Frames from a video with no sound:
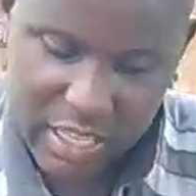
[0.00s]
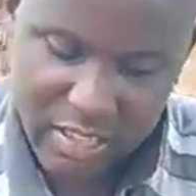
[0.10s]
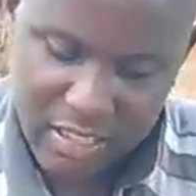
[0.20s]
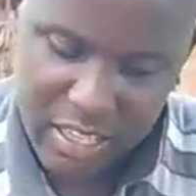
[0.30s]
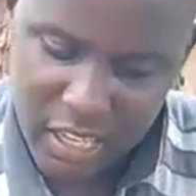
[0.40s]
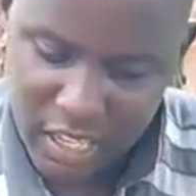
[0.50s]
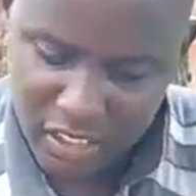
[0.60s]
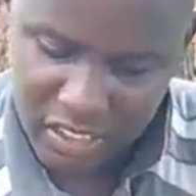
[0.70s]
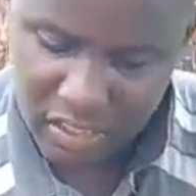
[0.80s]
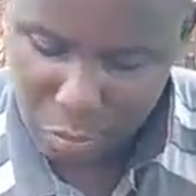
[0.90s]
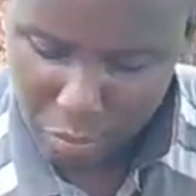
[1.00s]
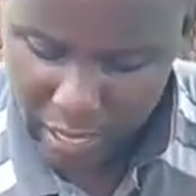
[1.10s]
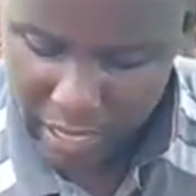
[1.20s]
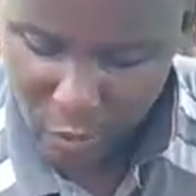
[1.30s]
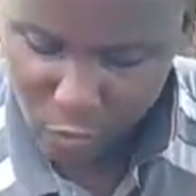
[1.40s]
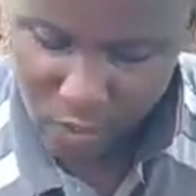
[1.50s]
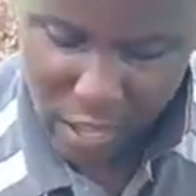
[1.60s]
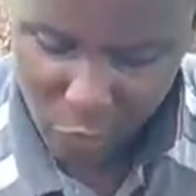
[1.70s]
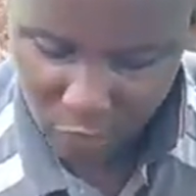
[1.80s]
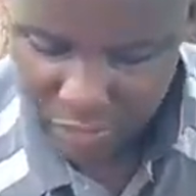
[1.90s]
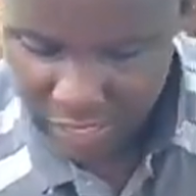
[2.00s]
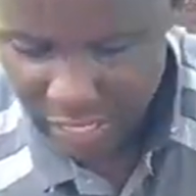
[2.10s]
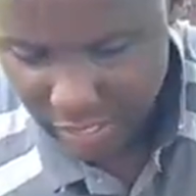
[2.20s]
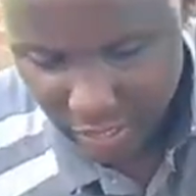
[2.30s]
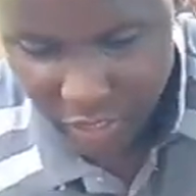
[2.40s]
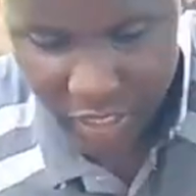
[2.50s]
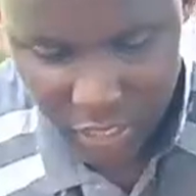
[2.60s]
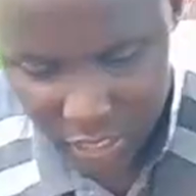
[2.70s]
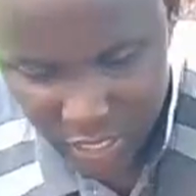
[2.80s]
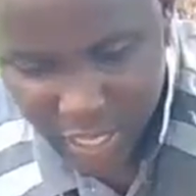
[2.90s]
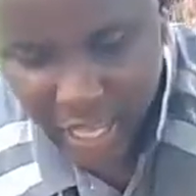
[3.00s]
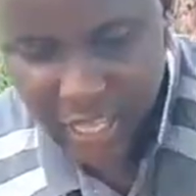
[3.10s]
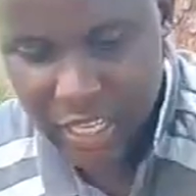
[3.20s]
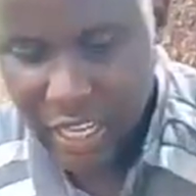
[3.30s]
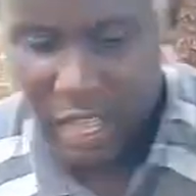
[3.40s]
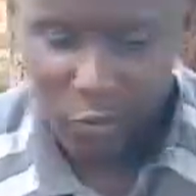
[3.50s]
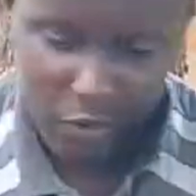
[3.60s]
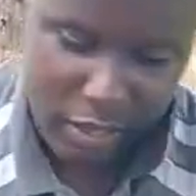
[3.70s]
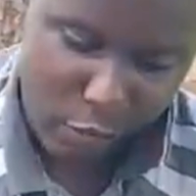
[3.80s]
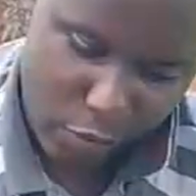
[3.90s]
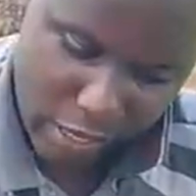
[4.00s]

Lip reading: This is a delicious meal of African here in Africa